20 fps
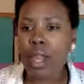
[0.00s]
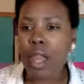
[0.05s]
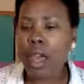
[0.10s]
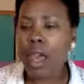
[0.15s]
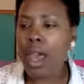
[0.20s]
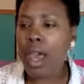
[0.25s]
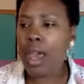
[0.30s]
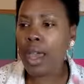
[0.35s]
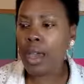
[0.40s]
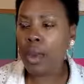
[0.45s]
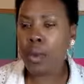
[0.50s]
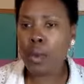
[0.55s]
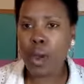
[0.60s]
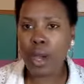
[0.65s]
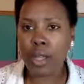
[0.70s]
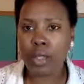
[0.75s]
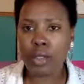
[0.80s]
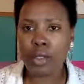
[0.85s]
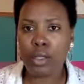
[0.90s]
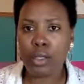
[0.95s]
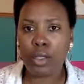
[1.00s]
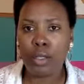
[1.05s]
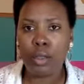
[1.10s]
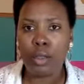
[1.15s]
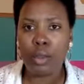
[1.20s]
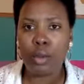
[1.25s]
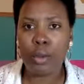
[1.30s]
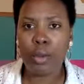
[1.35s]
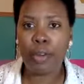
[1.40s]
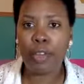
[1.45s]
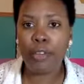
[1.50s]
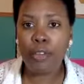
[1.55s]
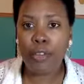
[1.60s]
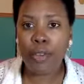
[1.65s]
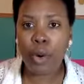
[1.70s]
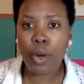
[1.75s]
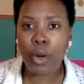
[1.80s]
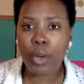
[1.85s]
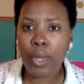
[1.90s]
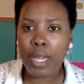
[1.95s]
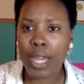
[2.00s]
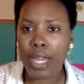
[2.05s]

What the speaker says: I want to, before we